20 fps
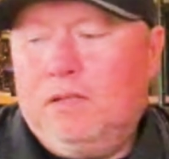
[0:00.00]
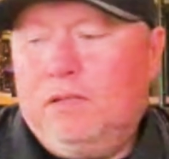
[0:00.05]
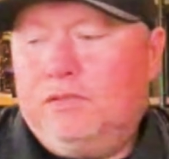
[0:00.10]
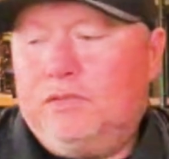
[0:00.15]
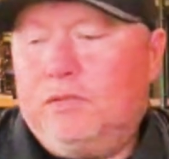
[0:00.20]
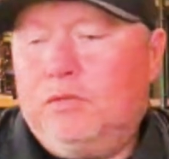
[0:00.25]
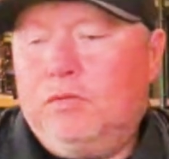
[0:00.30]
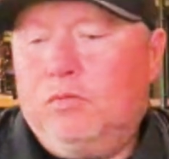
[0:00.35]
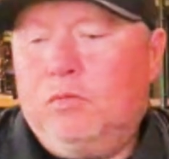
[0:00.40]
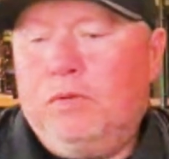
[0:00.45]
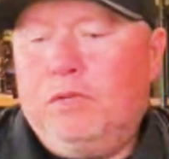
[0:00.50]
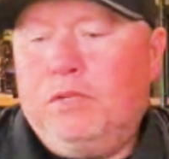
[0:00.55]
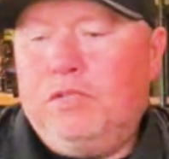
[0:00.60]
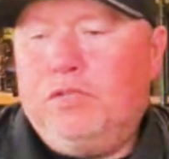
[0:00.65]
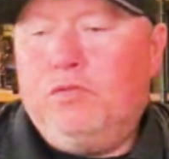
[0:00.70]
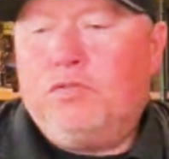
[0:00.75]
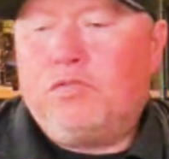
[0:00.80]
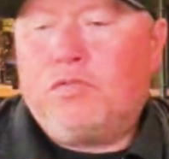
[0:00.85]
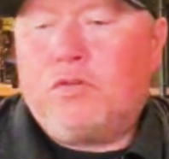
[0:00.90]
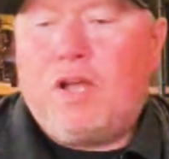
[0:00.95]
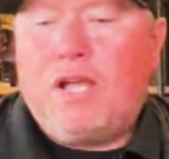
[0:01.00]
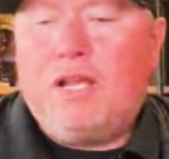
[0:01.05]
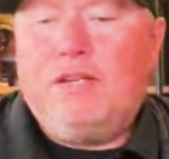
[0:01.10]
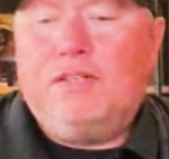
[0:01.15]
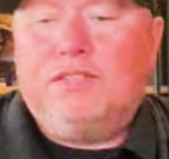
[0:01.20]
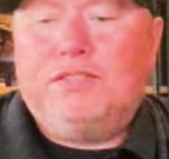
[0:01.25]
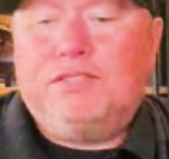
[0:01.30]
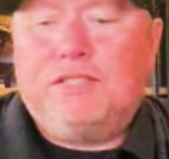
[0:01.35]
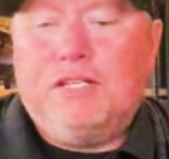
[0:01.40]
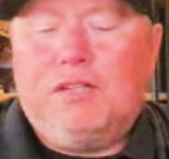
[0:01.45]
So mm-hmm. when you try to
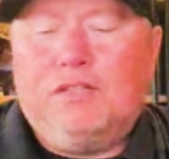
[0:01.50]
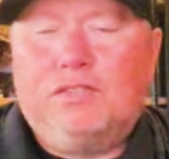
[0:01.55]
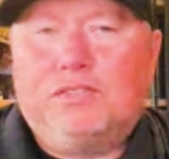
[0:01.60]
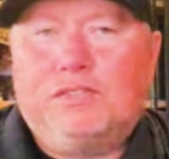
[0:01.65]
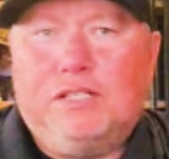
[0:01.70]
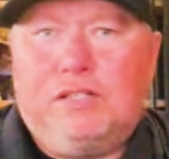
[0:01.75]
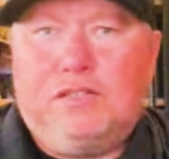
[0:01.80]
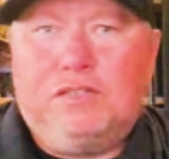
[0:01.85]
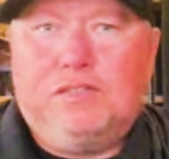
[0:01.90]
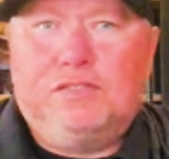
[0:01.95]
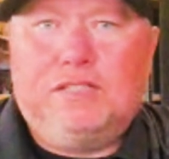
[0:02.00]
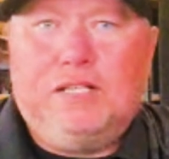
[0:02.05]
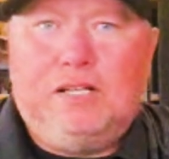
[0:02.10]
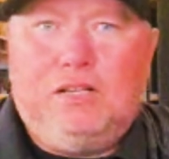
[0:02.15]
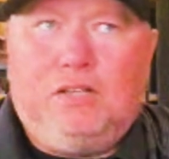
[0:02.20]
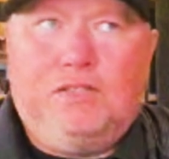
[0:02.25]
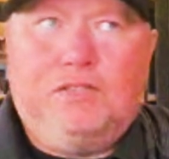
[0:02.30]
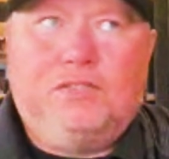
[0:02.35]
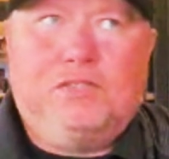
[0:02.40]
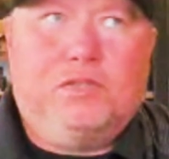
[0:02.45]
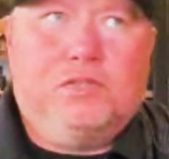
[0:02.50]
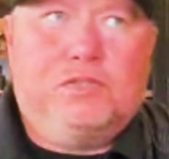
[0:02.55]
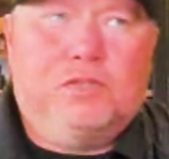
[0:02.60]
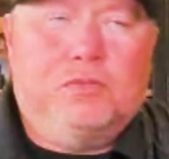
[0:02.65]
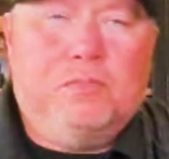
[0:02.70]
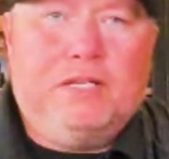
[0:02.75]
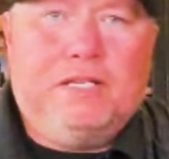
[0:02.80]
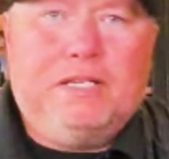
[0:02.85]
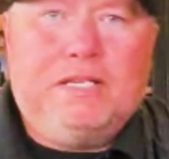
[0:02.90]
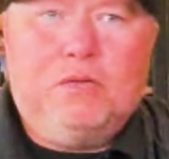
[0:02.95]
sell, sell, sell on social
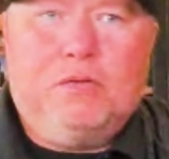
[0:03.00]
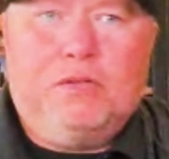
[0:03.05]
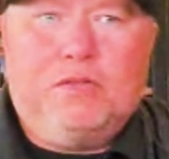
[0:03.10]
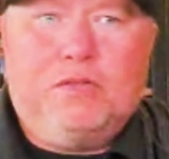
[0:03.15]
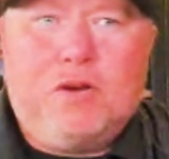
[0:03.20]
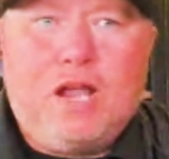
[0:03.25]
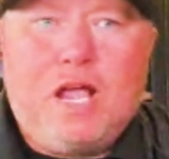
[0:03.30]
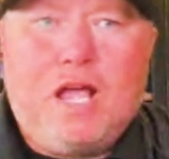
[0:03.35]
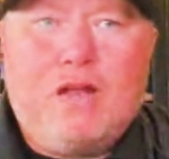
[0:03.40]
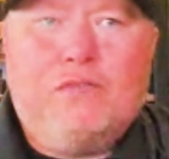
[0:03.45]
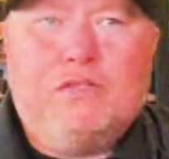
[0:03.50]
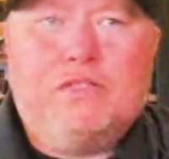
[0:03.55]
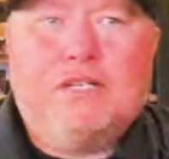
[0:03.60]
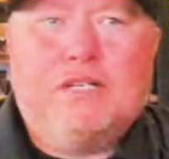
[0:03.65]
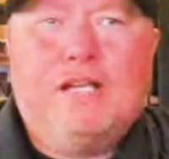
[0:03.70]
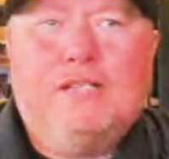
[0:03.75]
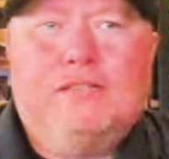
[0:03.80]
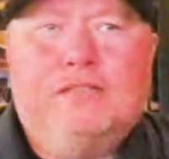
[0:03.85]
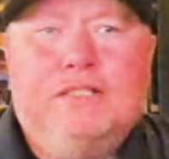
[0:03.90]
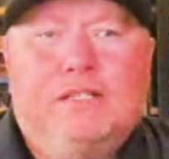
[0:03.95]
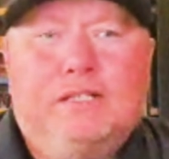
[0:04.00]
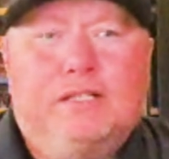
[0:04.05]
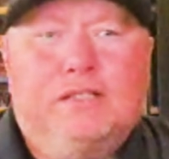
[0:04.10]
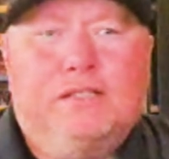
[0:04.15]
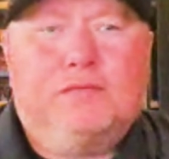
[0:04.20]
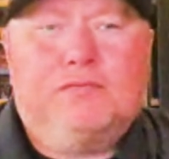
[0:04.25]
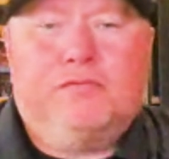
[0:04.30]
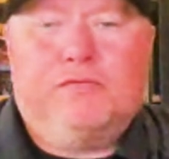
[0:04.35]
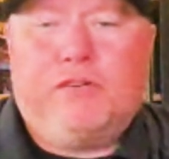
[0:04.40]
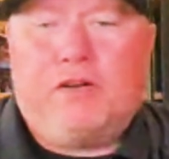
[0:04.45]
media with your advertising,
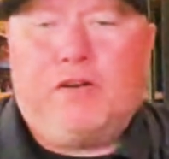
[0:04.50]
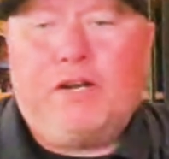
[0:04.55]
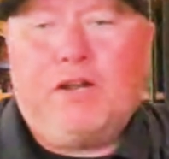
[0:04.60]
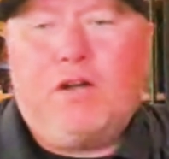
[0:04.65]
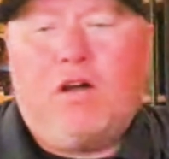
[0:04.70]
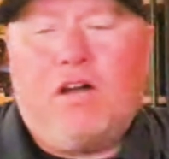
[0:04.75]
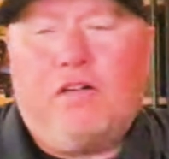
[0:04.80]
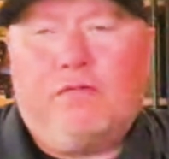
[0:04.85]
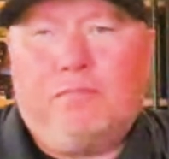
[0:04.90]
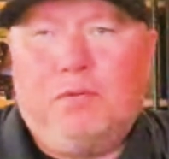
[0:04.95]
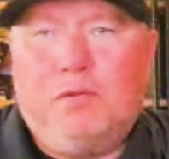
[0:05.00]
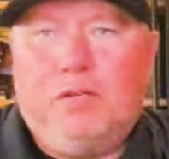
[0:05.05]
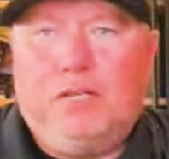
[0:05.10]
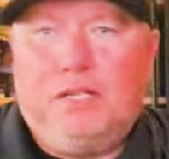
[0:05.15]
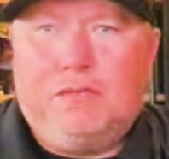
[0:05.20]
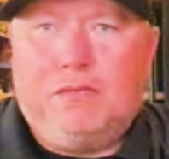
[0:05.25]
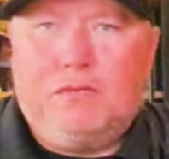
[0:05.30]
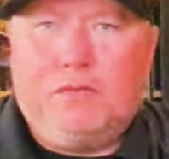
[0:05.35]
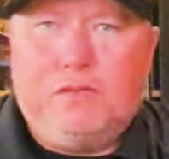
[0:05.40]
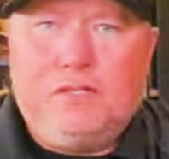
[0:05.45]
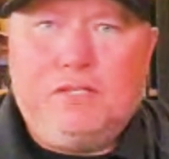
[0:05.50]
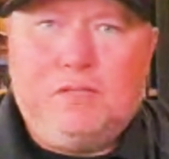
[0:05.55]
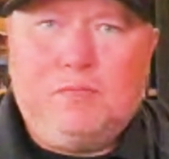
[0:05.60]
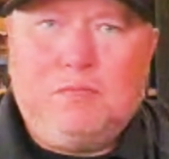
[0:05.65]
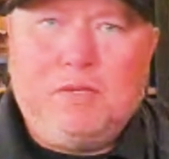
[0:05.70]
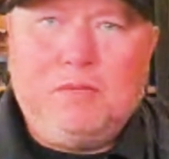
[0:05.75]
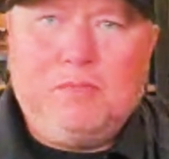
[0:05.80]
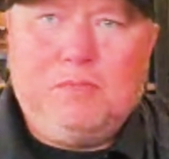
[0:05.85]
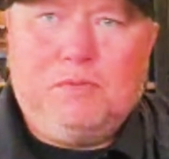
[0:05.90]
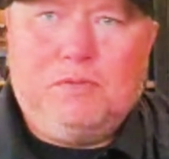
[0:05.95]
it's very off-putting for these
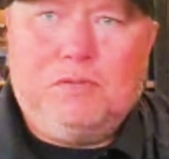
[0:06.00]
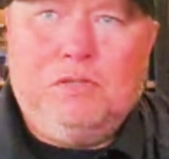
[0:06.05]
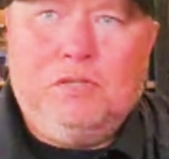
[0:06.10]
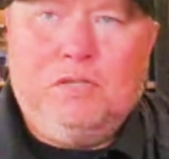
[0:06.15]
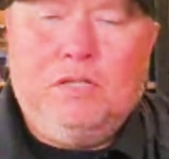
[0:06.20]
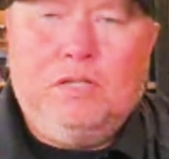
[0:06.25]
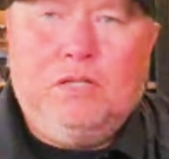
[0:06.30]
people